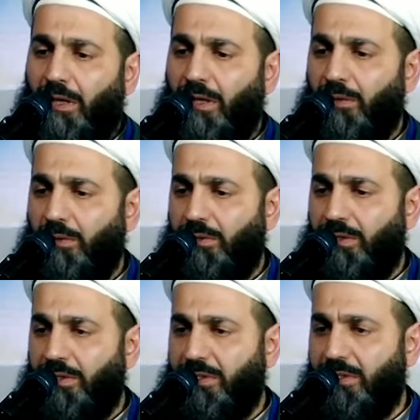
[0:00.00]
and
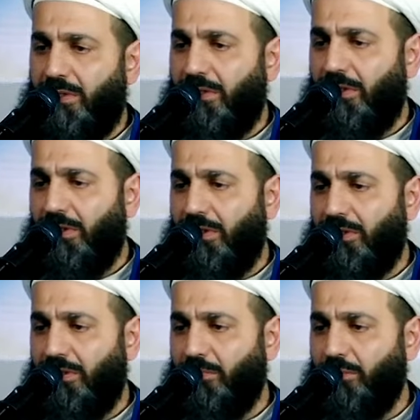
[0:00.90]
goodness is
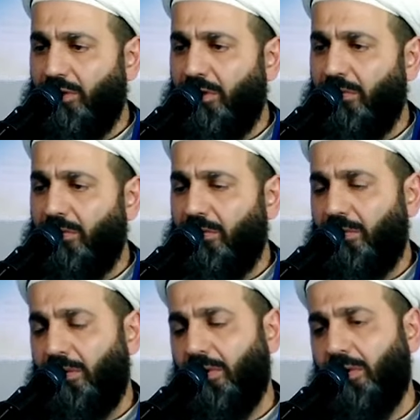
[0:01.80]
in being
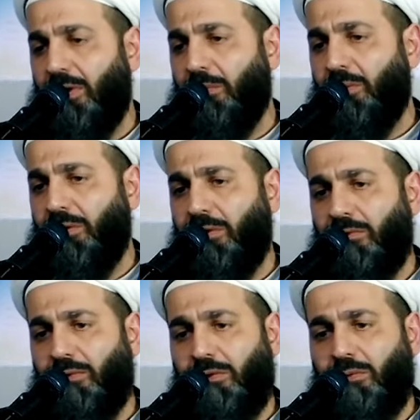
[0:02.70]
in the company of
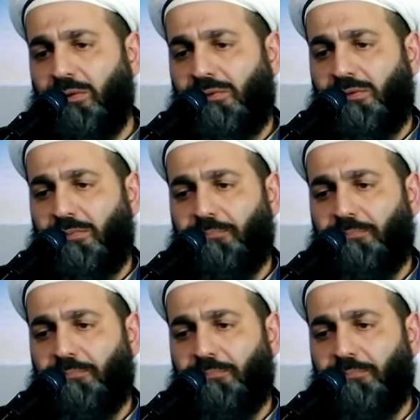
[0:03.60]
good ones.